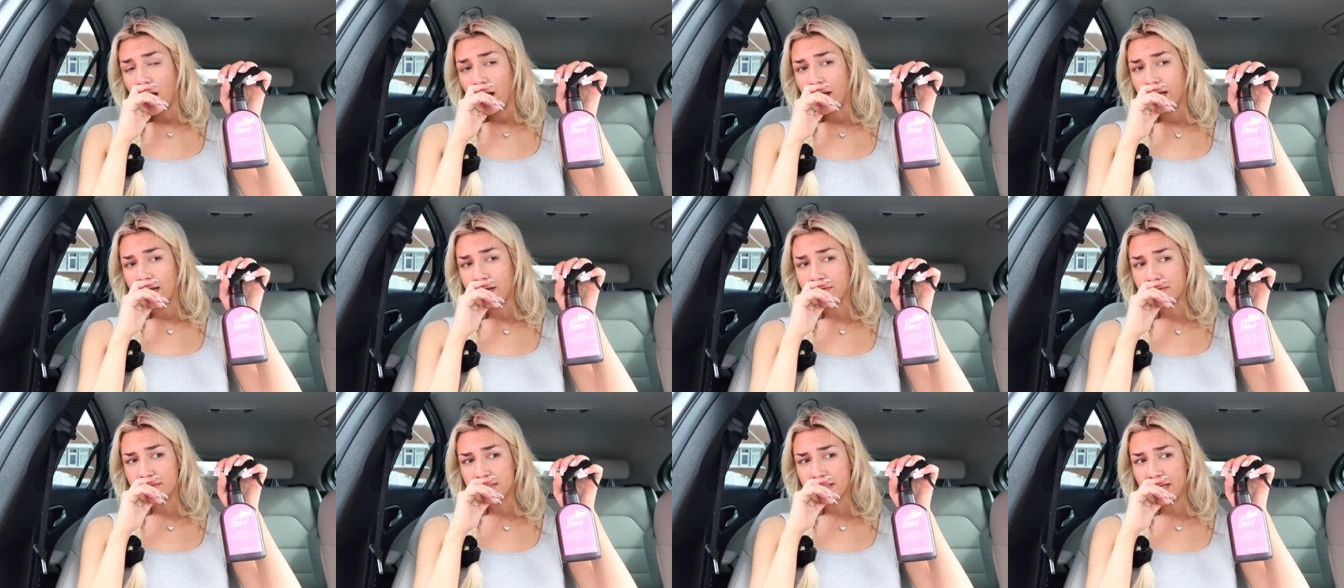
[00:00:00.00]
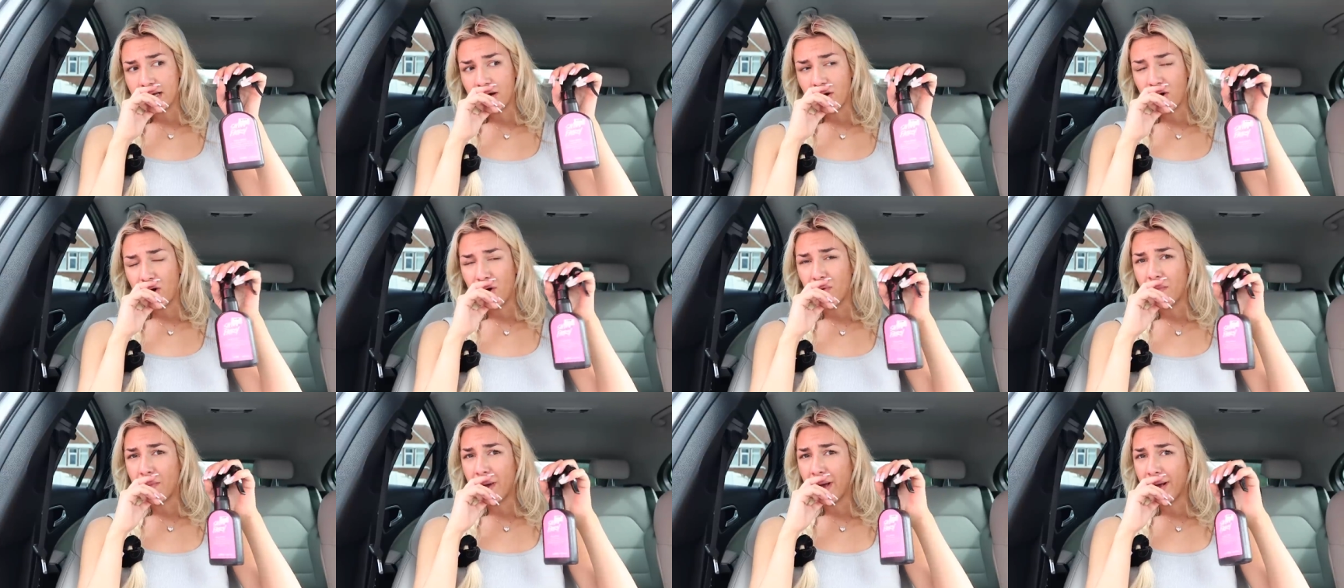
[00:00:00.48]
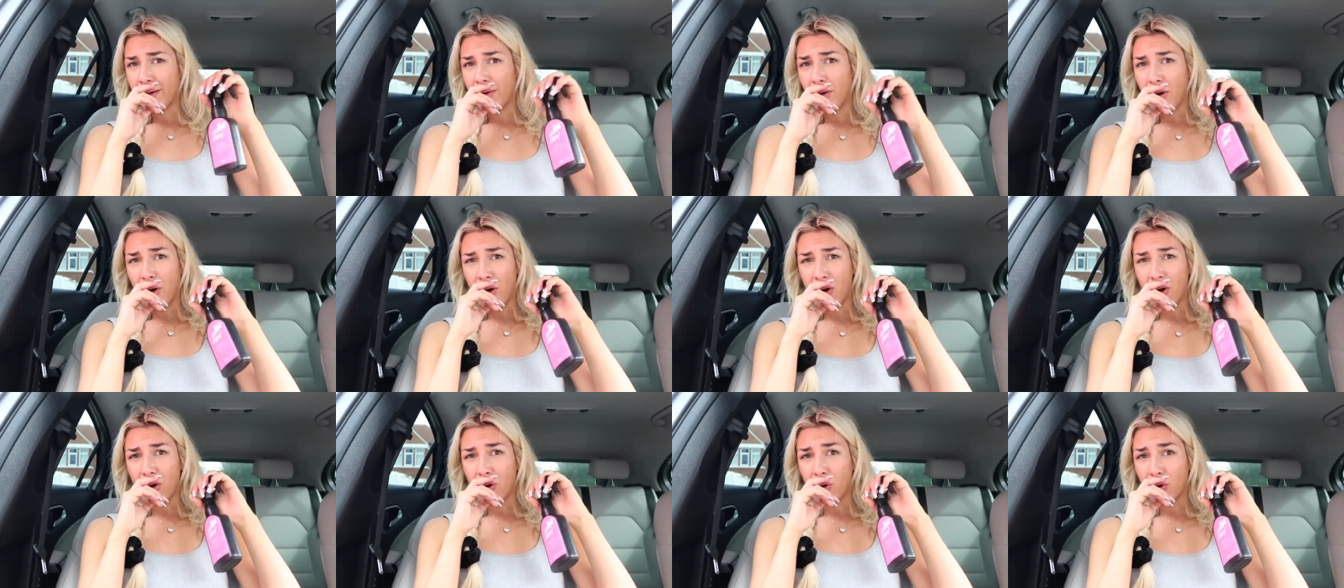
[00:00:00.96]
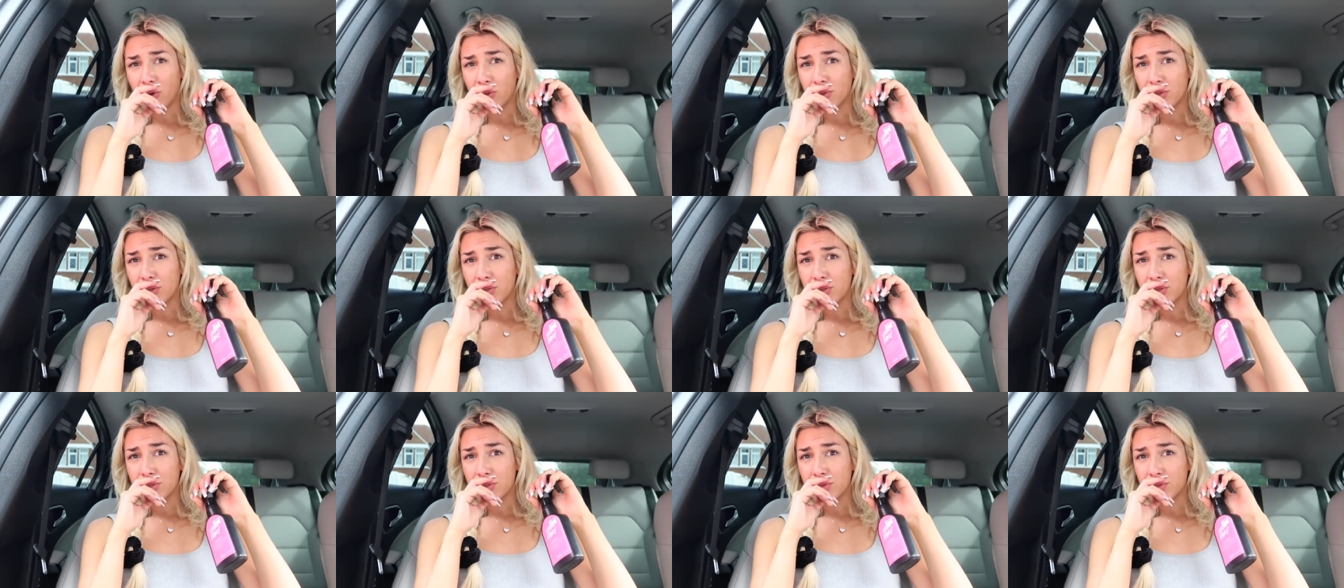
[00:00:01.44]
and i was like oh my
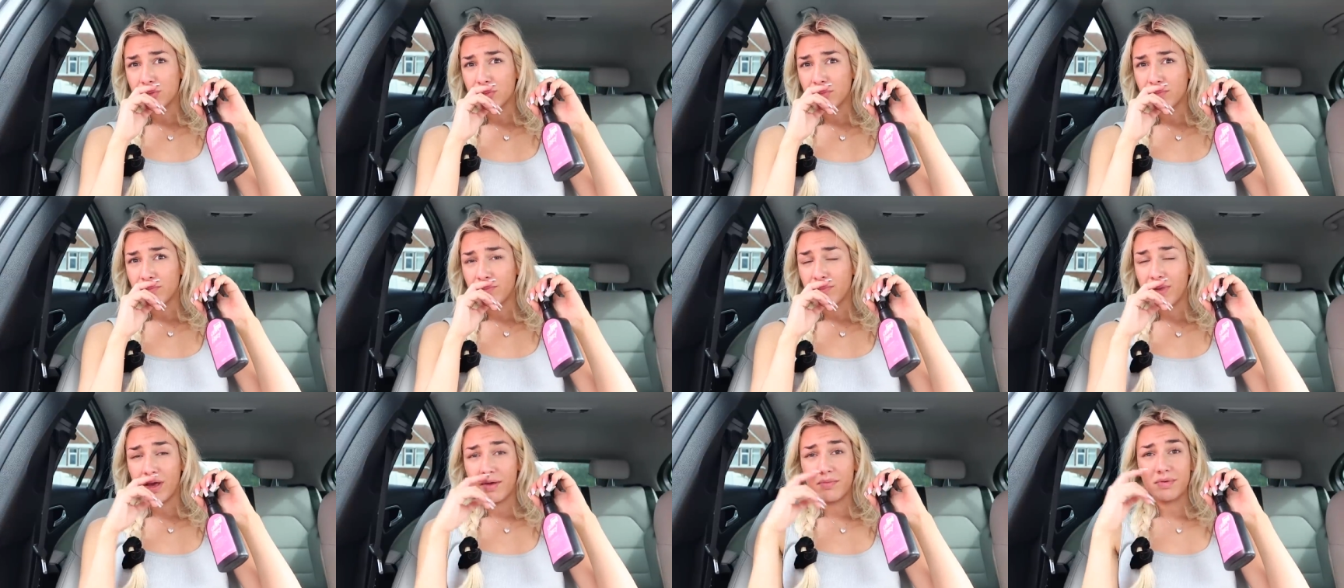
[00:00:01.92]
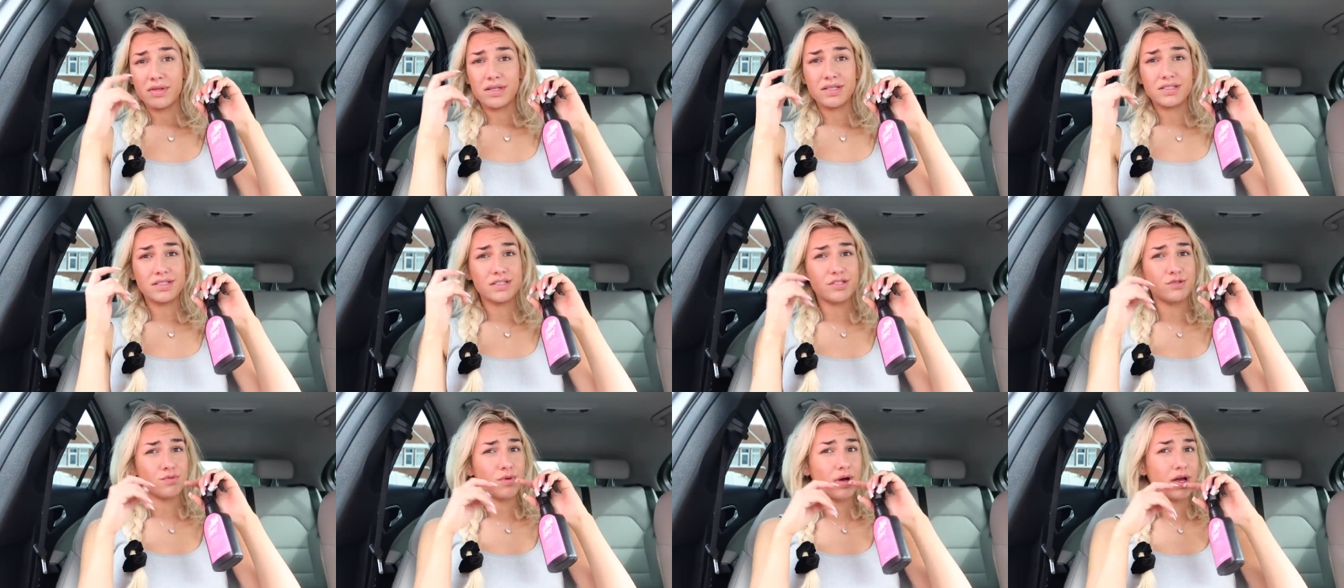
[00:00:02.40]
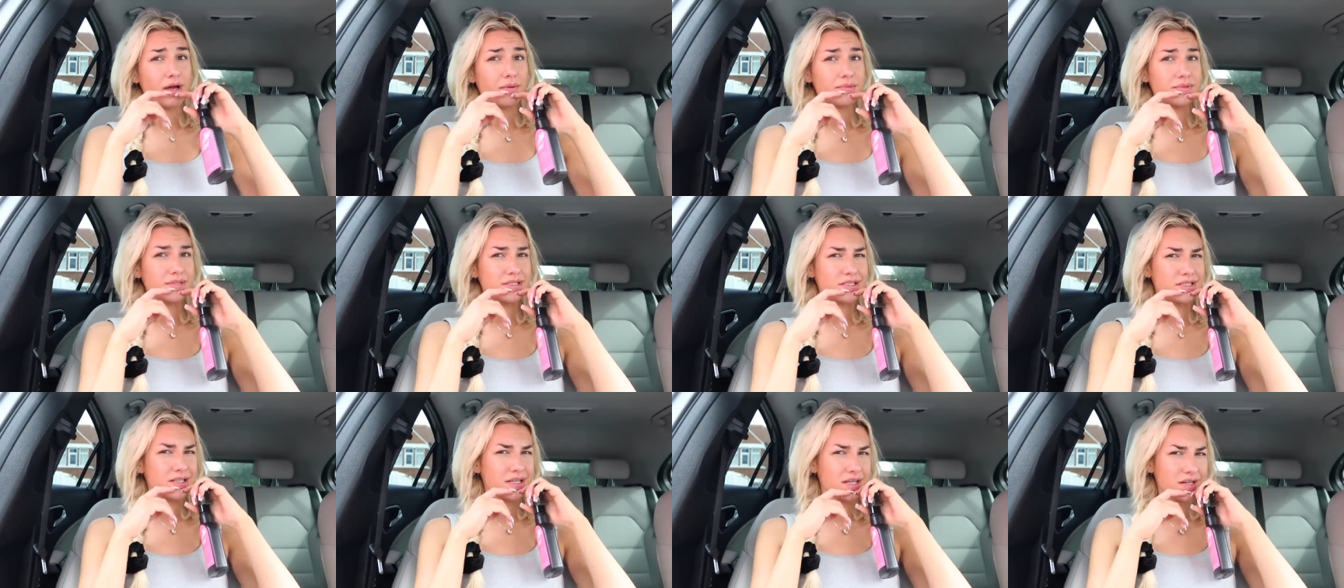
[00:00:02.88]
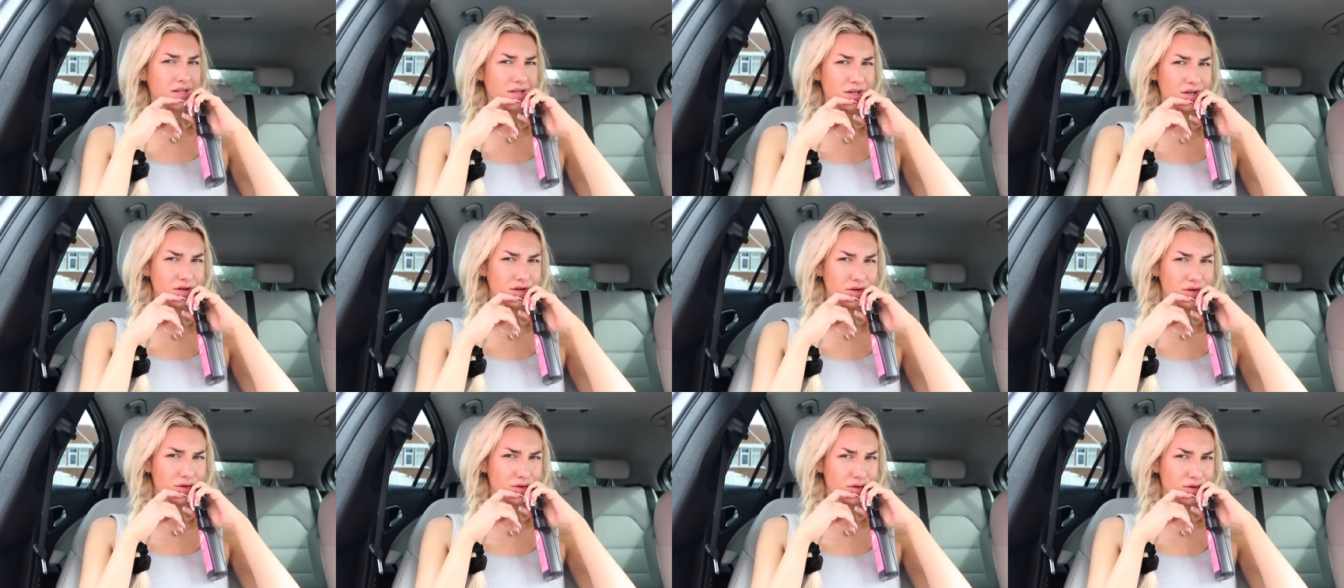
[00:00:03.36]
gosh maybe this is why I'm
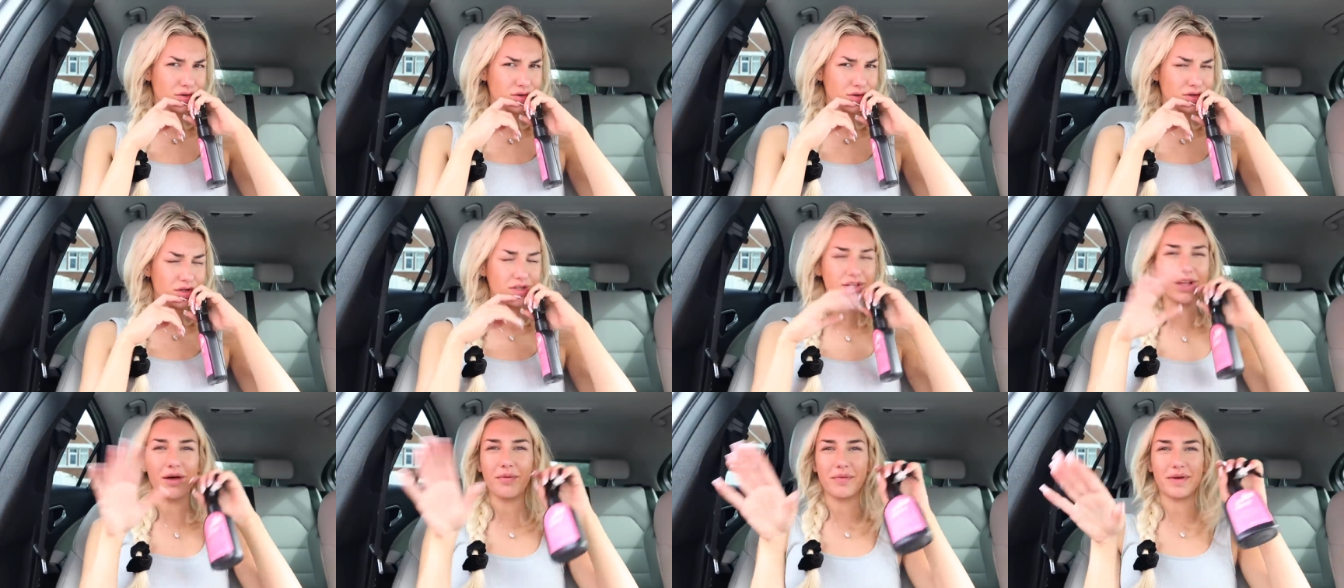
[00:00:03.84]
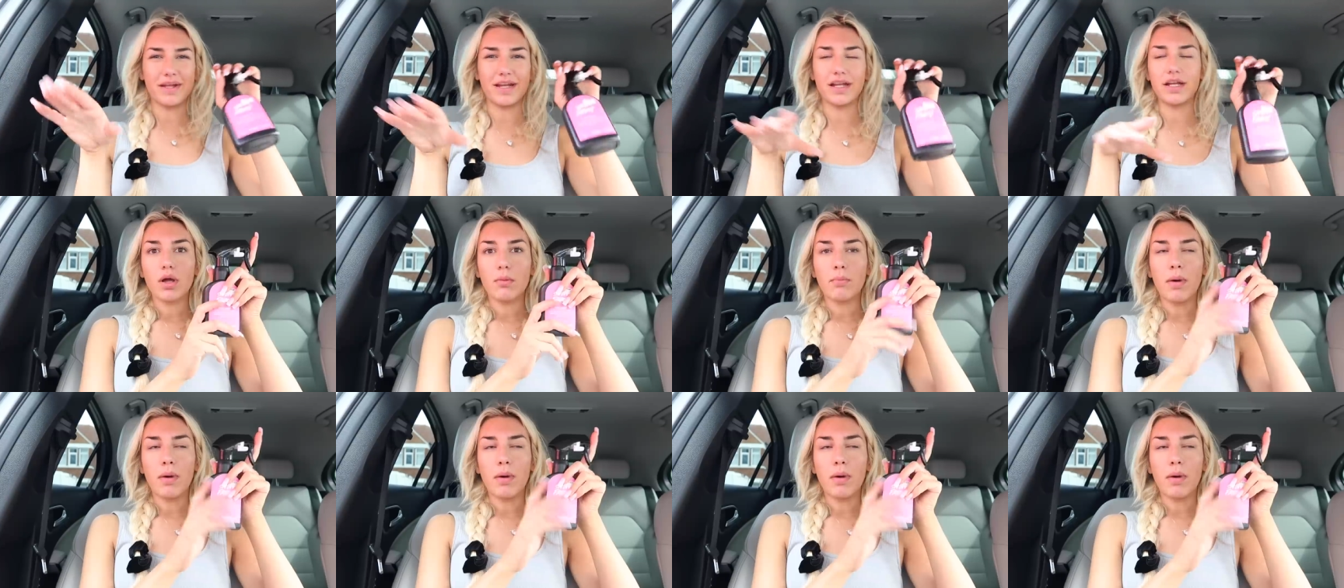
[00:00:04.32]
single. No, I'm kidding.